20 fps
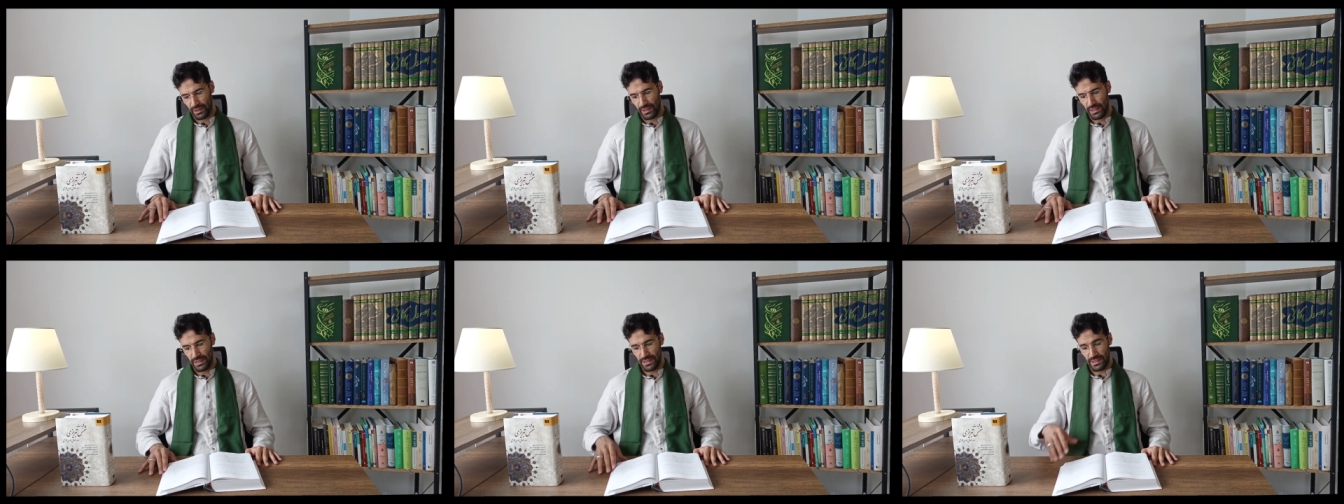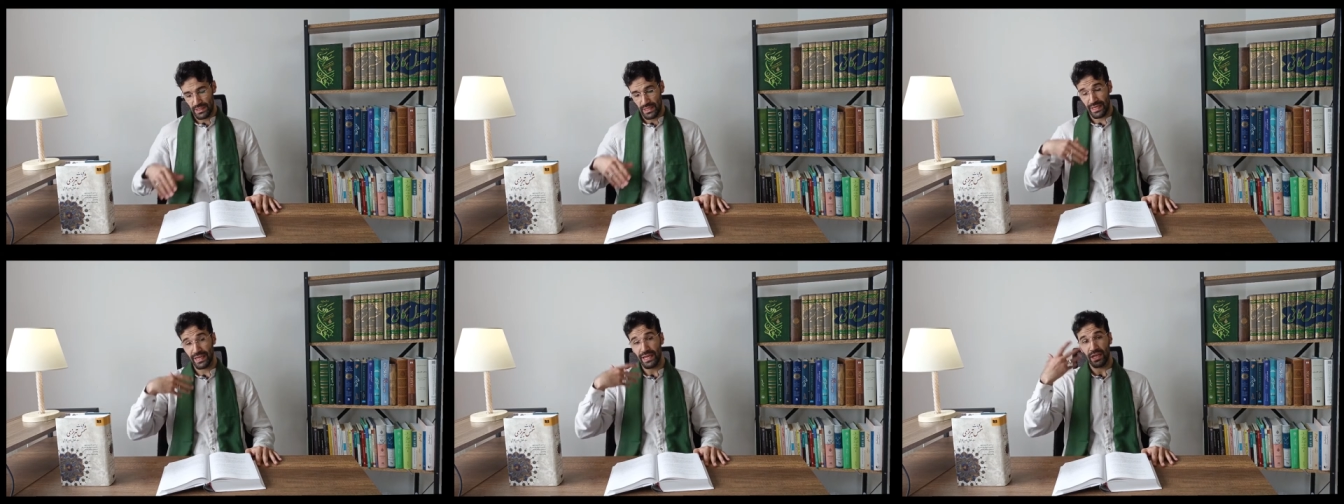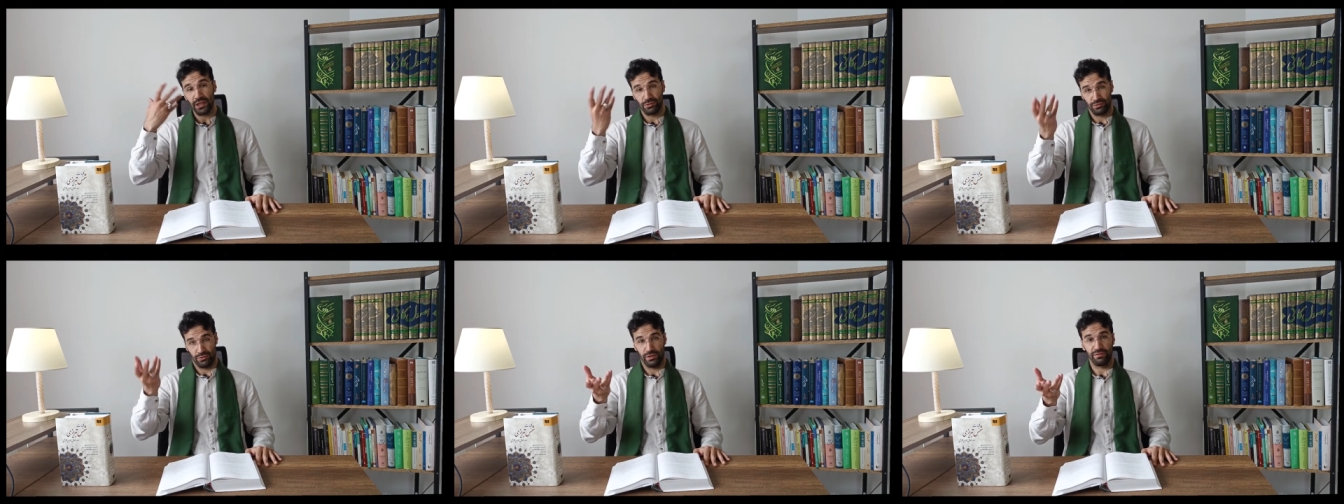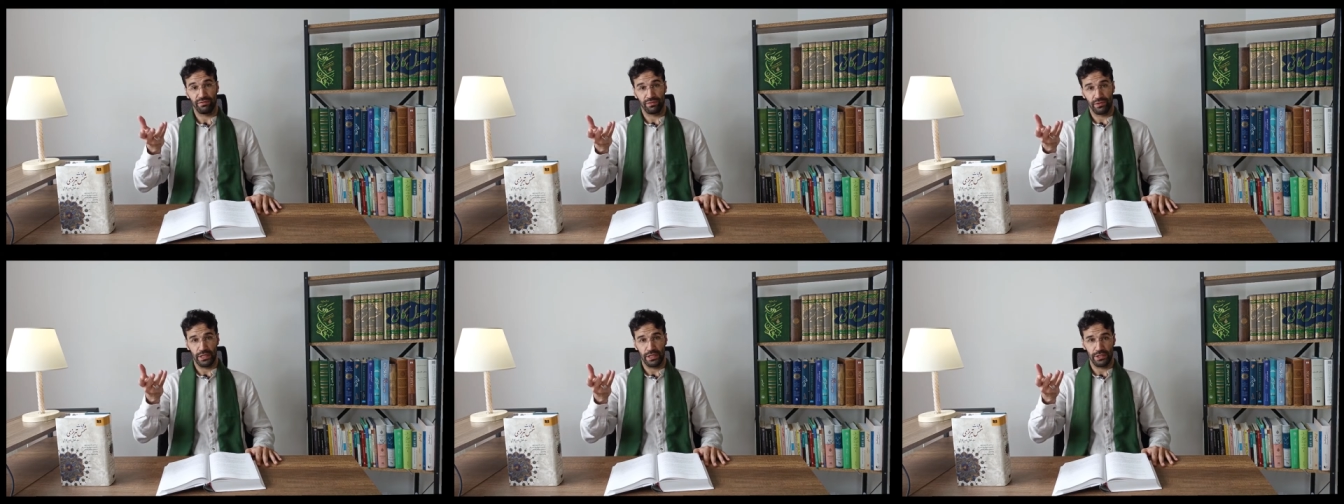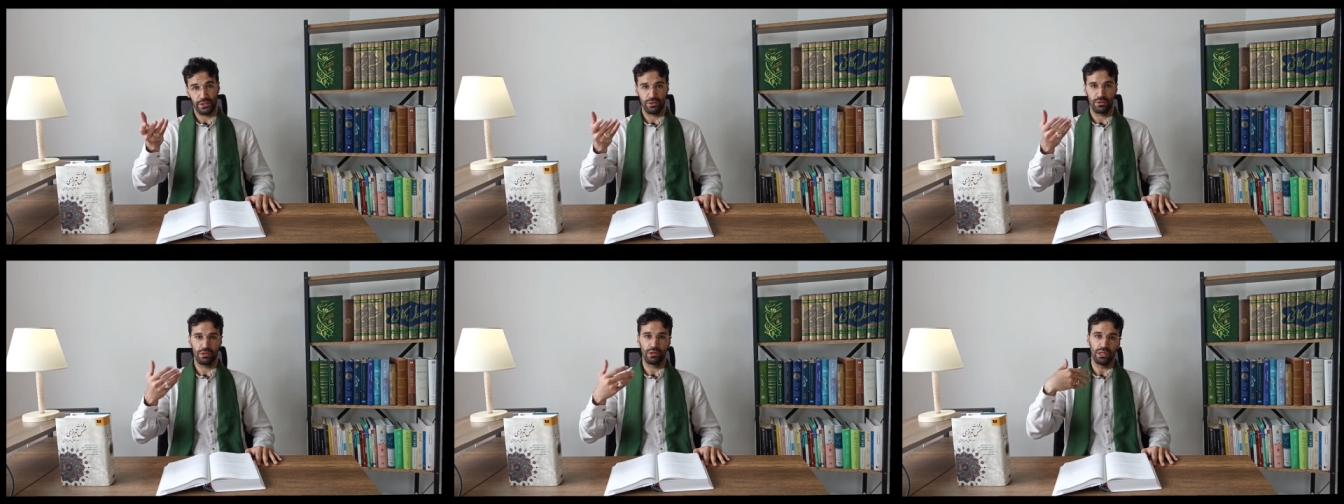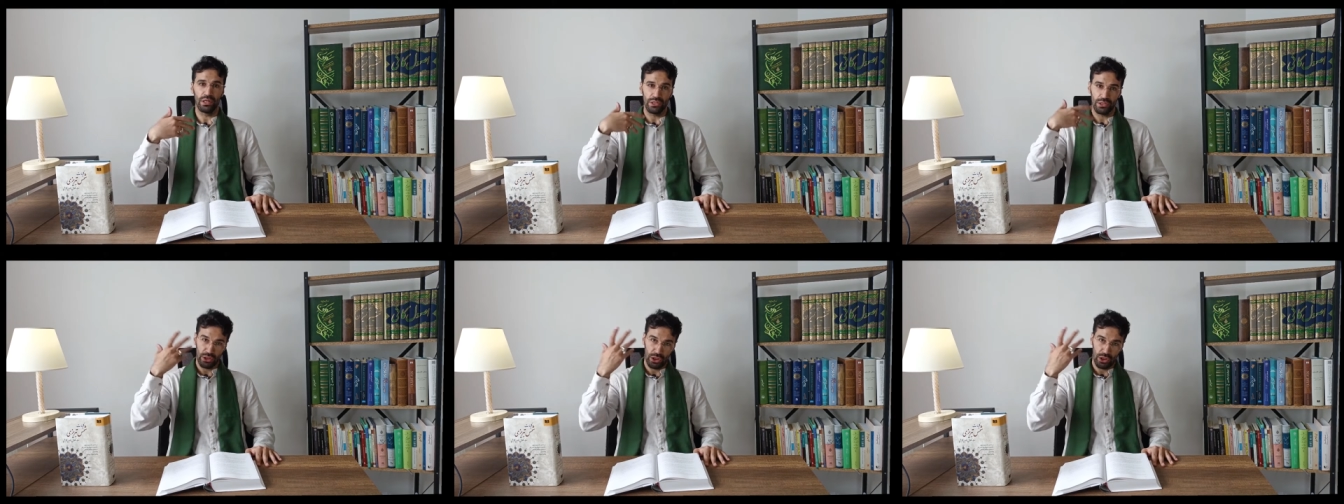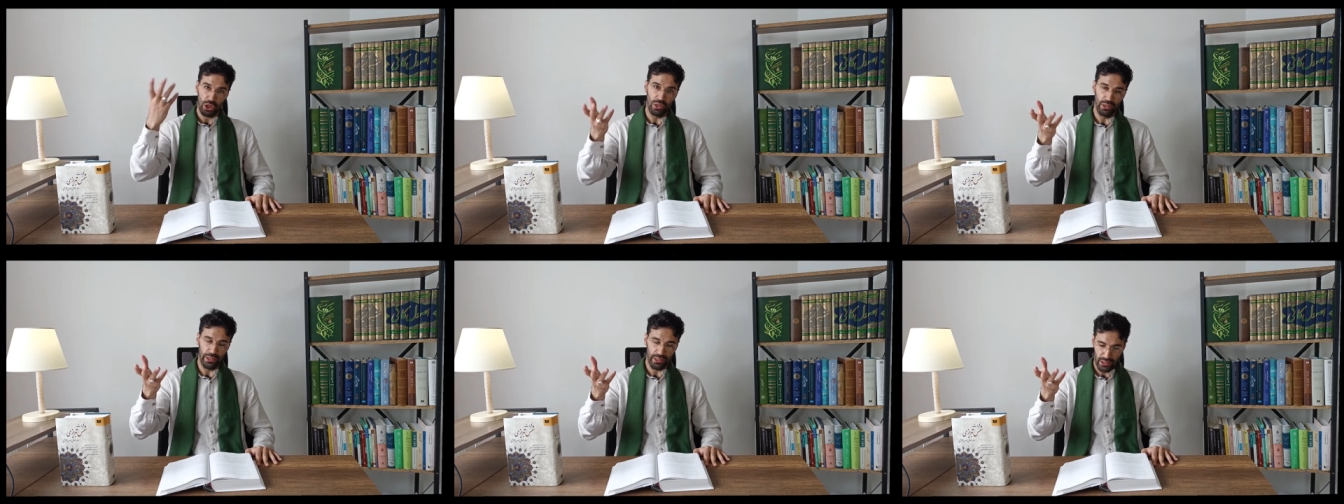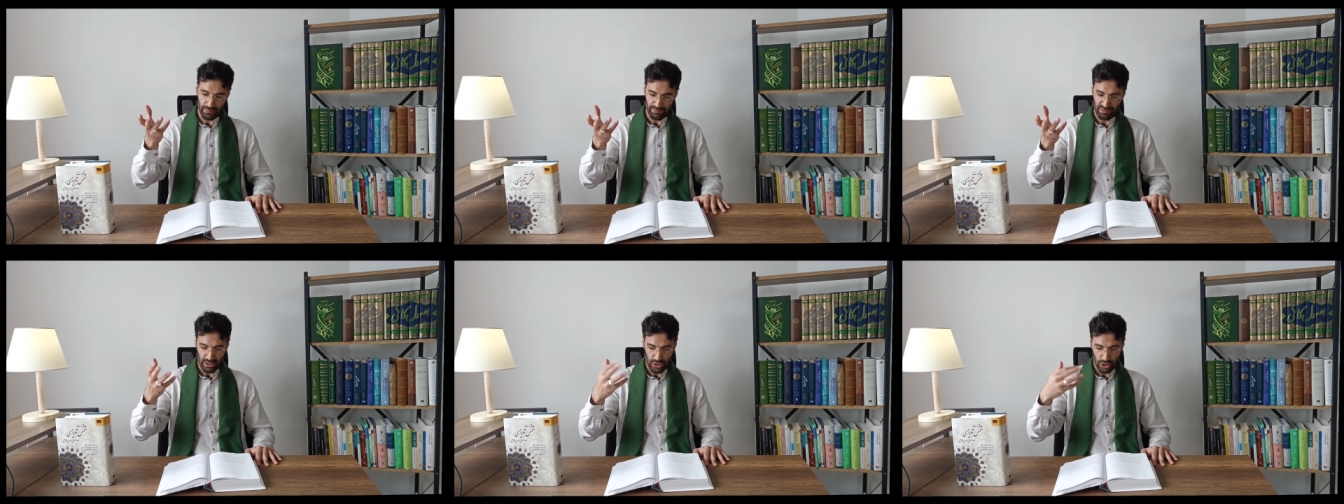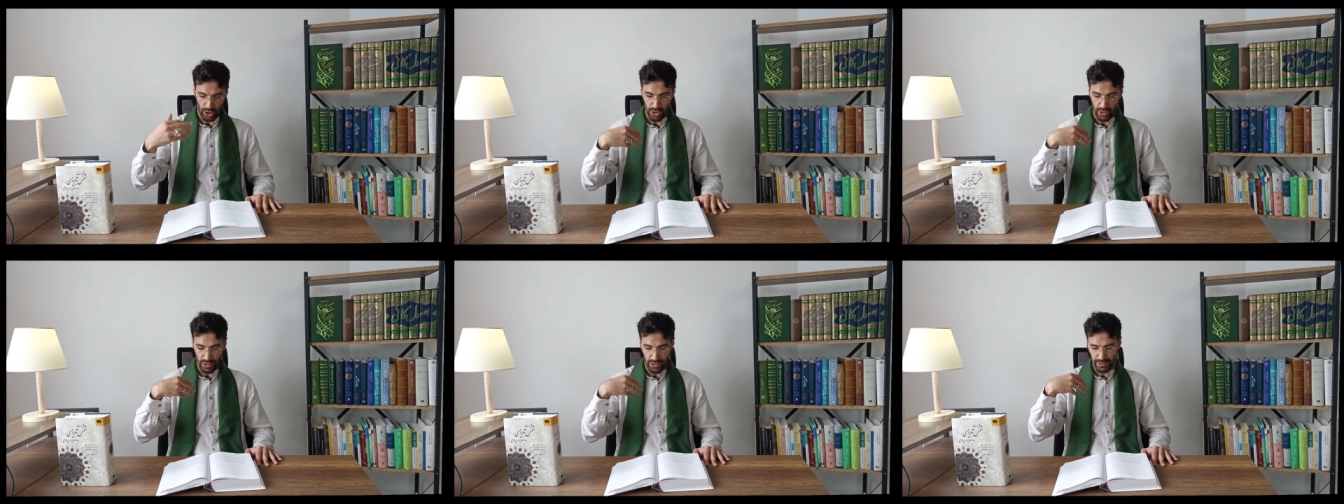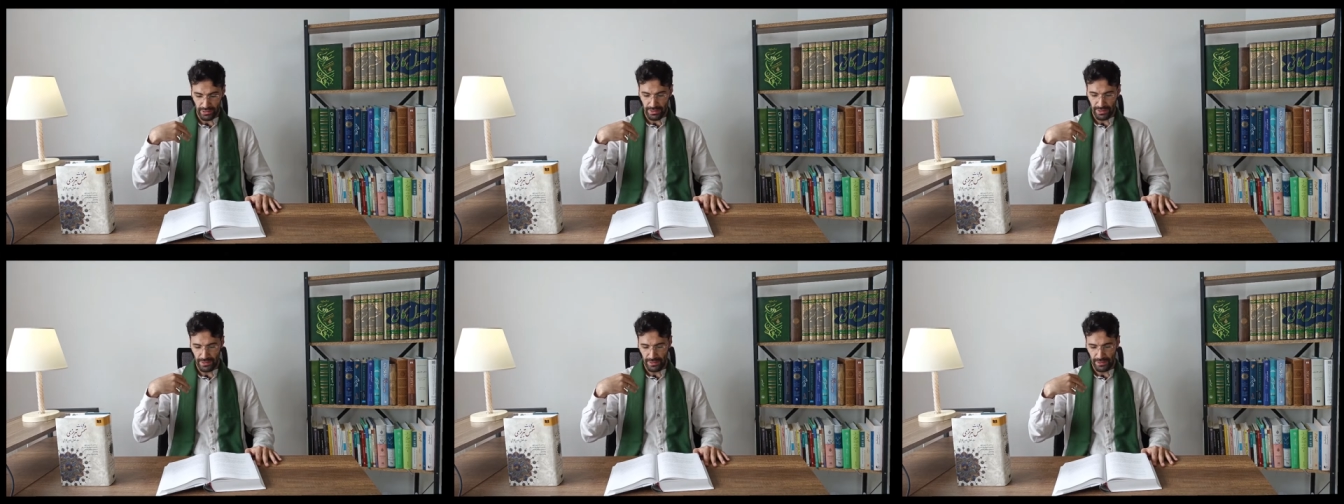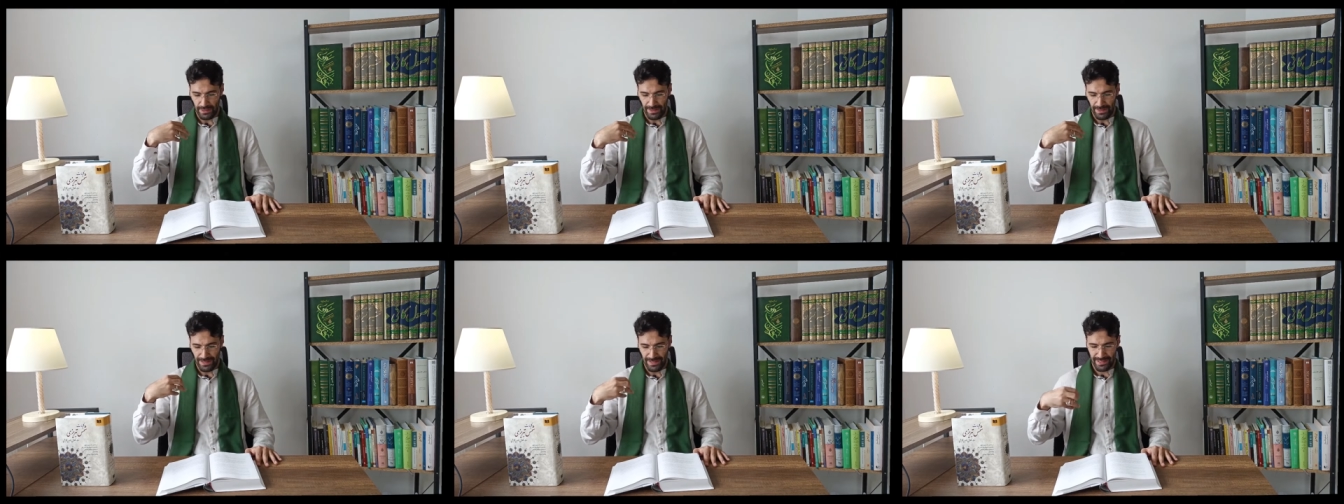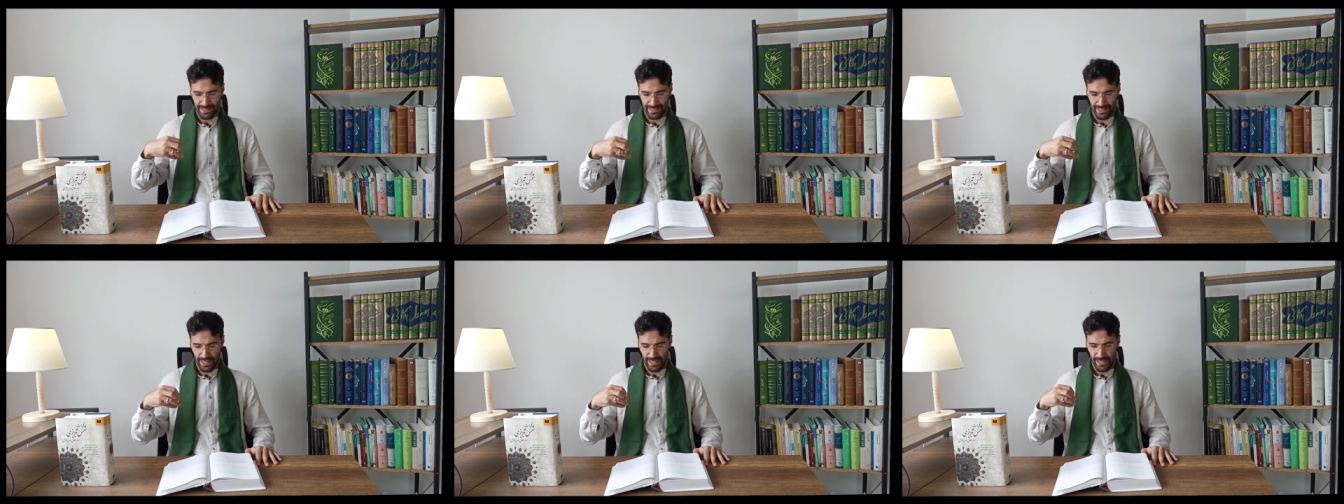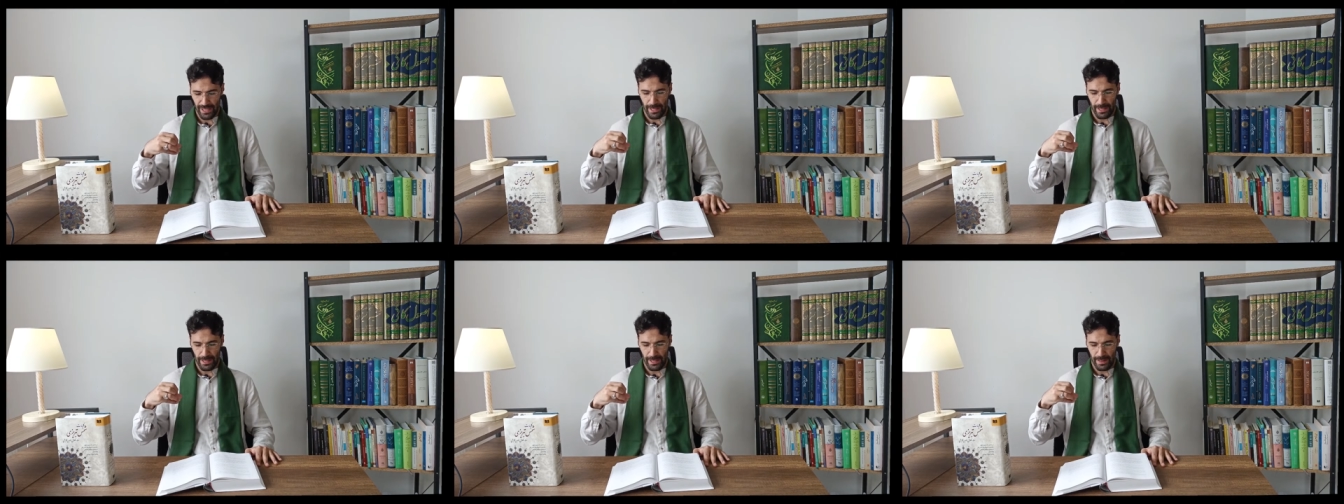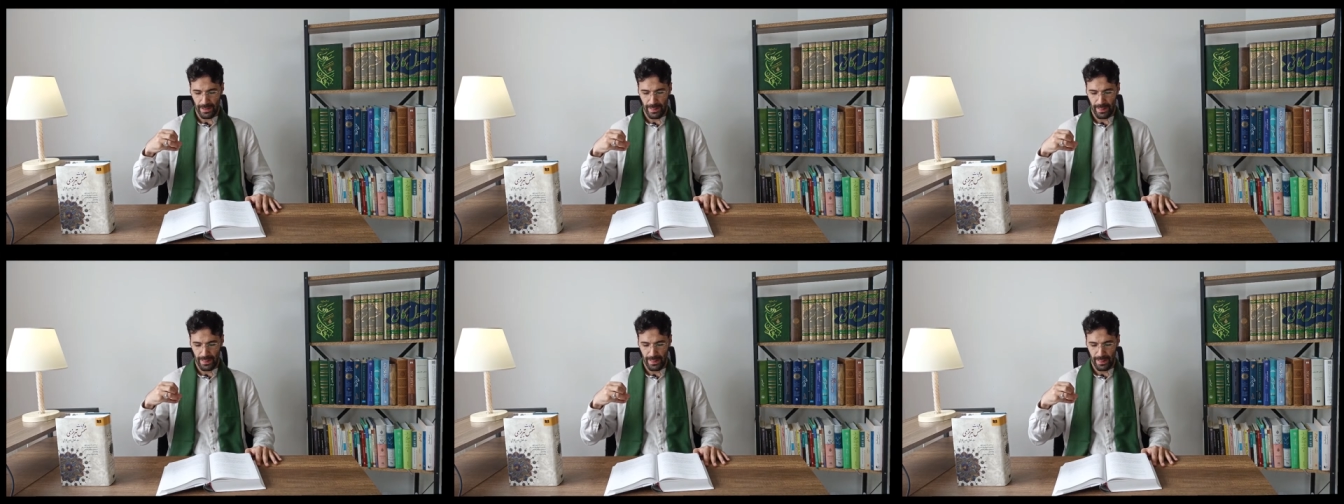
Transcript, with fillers: He is again referring to God, calling upon God, uh, saying,